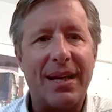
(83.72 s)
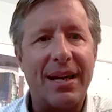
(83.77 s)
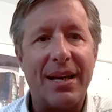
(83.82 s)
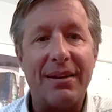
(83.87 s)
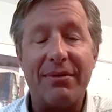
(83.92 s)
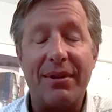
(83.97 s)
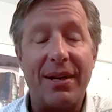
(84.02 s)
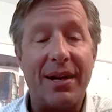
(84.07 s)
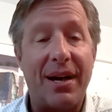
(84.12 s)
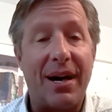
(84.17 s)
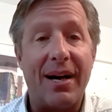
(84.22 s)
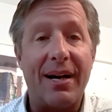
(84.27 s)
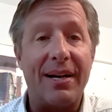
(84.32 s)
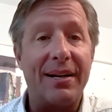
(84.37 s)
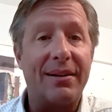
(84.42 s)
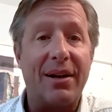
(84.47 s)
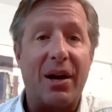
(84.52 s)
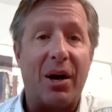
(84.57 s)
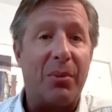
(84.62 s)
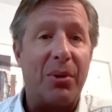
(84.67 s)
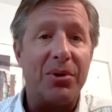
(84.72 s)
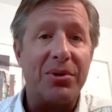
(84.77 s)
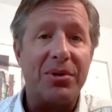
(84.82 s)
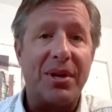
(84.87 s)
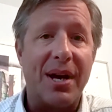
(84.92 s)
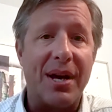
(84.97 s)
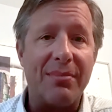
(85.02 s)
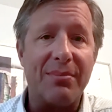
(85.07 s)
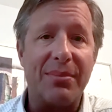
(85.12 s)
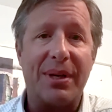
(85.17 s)
Even I almost
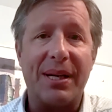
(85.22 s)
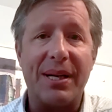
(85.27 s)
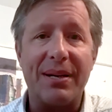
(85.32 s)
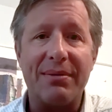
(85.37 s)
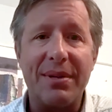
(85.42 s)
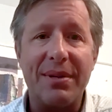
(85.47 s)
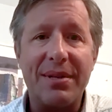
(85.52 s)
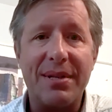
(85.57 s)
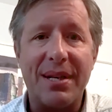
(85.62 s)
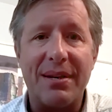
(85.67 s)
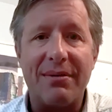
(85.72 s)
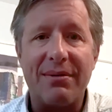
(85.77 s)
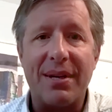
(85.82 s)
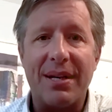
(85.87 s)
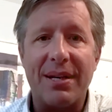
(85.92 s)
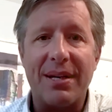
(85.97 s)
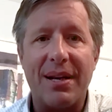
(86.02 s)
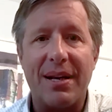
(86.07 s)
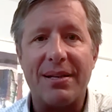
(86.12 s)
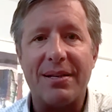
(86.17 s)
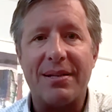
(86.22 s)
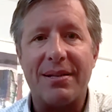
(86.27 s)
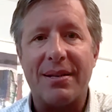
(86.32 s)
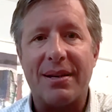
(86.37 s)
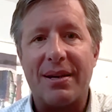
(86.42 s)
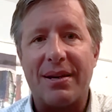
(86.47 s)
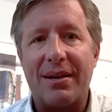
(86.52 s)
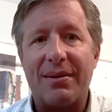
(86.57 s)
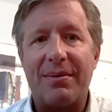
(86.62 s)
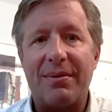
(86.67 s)
can't believe it, Stephen. It's
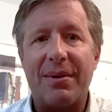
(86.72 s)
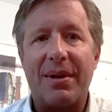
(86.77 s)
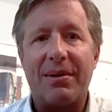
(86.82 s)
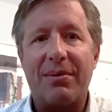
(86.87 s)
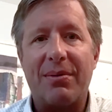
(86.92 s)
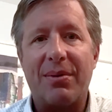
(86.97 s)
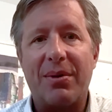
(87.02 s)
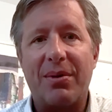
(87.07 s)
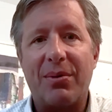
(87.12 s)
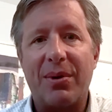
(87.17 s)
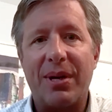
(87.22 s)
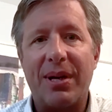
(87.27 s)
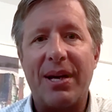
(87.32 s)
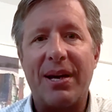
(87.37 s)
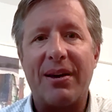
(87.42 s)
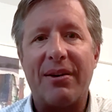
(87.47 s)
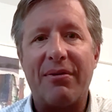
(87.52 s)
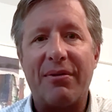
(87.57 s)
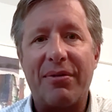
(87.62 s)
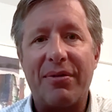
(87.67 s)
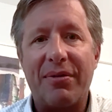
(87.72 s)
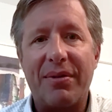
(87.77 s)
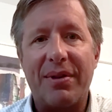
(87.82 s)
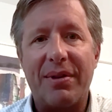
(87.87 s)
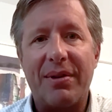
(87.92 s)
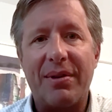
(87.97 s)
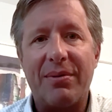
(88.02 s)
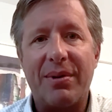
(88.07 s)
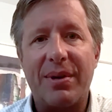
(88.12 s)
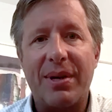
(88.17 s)
uh, we have
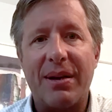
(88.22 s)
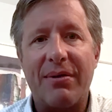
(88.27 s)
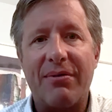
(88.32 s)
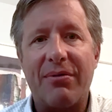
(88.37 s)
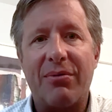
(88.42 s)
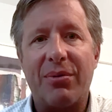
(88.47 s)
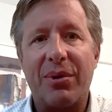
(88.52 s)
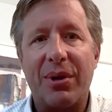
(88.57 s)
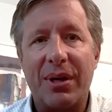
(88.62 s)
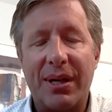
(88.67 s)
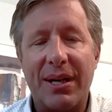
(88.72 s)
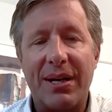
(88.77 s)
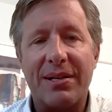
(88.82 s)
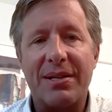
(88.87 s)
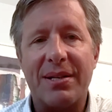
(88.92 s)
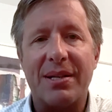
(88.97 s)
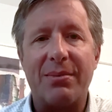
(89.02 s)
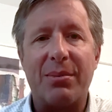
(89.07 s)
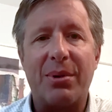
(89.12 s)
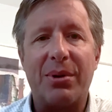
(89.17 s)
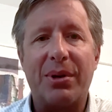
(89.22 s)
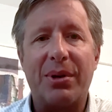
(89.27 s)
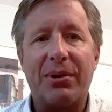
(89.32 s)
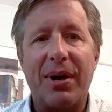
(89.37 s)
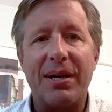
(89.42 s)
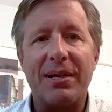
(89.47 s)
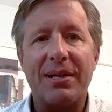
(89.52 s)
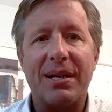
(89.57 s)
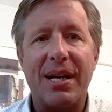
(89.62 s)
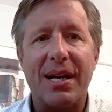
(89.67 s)
we have really assembled a
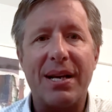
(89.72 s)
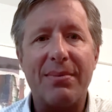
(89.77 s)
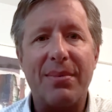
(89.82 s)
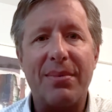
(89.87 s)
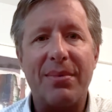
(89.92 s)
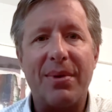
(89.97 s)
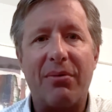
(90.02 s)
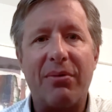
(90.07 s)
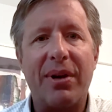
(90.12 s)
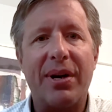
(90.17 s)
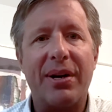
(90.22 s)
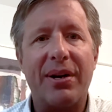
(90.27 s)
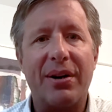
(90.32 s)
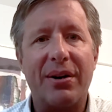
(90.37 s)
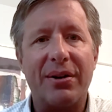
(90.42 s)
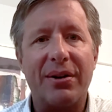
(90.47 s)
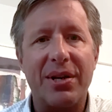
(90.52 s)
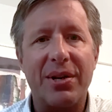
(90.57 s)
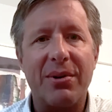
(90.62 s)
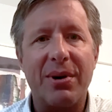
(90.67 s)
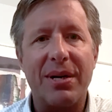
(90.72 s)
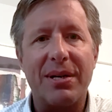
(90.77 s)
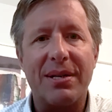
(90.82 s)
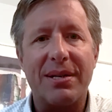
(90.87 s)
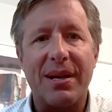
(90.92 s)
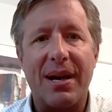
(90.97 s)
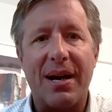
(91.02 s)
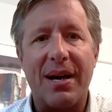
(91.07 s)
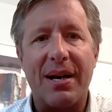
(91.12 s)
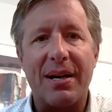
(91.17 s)
great team over here on the U.S.
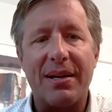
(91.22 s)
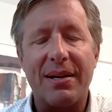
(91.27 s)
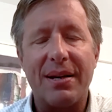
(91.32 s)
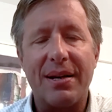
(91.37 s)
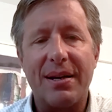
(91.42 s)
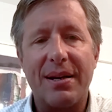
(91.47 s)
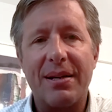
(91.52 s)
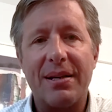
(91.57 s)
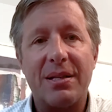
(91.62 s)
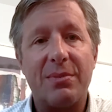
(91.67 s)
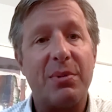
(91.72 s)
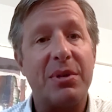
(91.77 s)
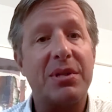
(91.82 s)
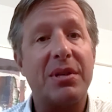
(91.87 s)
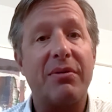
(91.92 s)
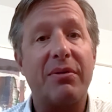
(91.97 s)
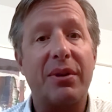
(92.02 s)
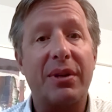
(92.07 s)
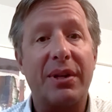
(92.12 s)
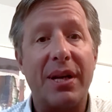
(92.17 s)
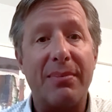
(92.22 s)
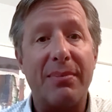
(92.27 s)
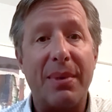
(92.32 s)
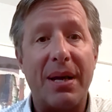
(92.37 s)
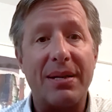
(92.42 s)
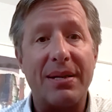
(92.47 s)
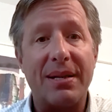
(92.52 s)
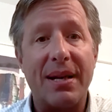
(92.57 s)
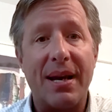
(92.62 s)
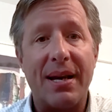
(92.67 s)
side, specifically in
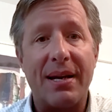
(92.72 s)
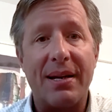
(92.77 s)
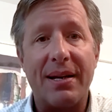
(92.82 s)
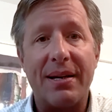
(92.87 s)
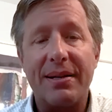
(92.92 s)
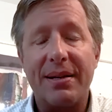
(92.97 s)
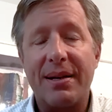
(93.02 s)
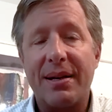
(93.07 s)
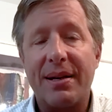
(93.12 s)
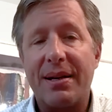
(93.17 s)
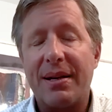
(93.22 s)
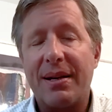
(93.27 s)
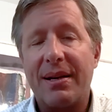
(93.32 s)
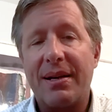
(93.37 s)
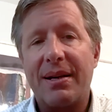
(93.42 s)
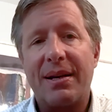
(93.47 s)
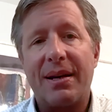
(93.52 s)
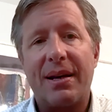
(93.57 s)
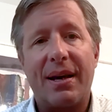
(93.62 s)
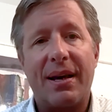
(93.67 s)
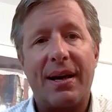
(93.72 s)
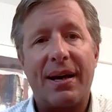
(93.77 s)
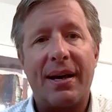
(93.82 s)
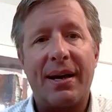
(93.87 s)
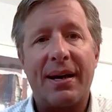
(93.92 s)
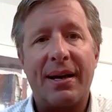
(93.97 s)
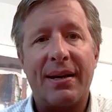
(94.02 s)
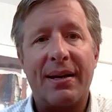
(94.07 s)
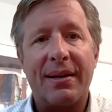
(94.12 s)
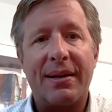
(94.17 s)
Montana,
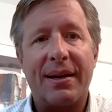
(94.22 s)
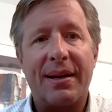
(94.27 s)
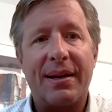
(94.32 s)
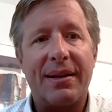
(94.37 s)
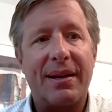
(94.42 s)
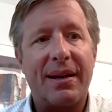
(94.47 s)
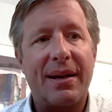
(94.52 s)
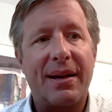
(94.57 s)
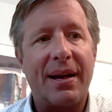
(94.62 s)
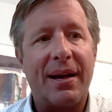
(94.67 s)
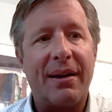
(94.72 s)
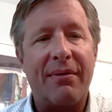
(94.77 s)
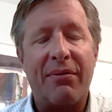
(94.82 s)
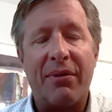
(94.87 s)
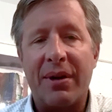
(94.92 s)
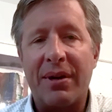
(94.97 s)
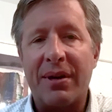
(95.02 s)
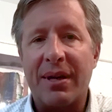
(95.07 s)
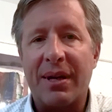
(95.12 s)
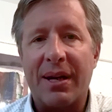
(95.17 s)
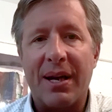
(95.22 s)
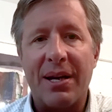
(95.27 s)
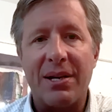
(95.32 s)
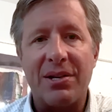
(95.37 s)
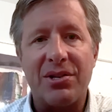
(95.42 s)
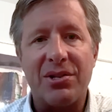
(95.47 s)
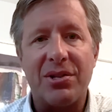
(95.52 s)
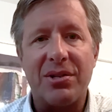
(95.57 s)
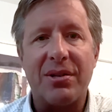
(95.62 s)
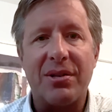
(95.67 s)
and everything has
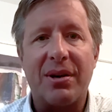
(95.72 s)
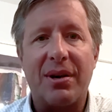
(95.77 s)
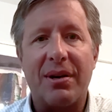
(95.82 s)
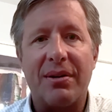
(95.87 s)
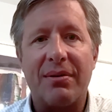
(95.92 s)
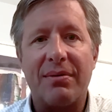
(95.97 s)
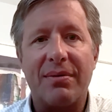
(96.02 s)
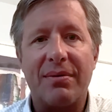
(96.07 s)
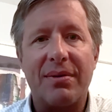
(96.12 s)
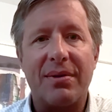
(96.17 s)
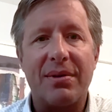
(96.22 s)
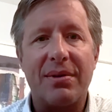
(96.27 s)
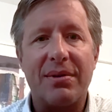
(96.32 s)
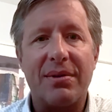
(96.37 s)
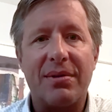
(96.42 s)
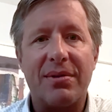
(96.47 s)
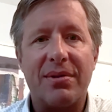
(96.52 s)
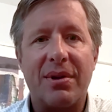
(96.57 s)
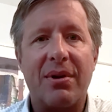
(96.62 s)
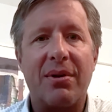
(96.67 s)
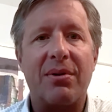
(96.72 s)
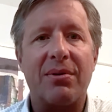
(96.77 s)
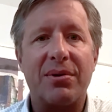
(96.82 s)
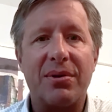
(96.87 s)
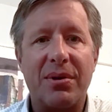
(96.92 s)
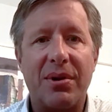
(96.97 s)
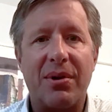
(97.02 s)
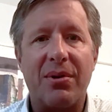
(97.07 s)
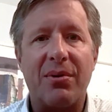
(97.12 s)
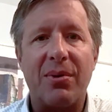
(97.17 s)
just gone so
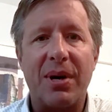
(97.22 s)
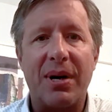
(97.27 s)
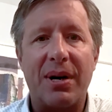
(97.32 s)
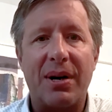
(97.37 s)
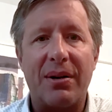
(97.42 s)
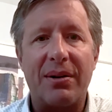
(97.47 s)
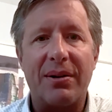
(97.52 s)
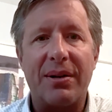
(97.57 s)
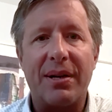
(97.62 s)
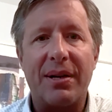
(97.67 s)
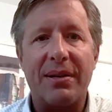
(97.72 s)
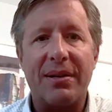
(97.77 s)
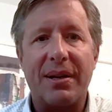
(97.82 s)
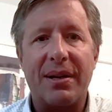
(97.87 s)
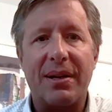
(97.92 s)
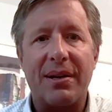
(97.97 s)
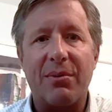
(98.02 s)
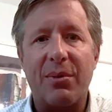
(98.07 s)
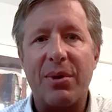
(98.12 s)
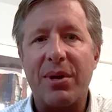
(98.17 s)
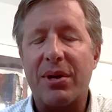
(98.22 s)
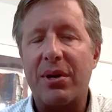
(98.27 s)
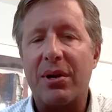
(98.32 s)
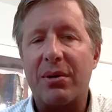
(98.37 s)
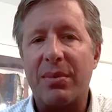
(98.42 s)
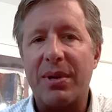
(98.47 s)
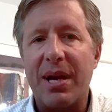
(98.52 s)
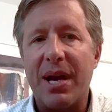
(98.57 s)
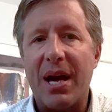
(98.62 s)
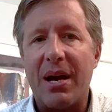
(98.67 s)
so well that uh, we
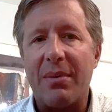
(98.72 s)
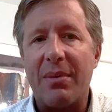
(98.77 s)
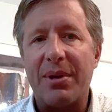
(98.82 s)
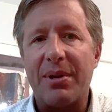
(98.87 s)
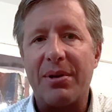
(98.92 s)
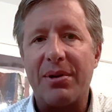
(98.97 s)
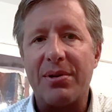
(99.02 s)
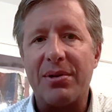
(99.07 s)
couldn't be happier.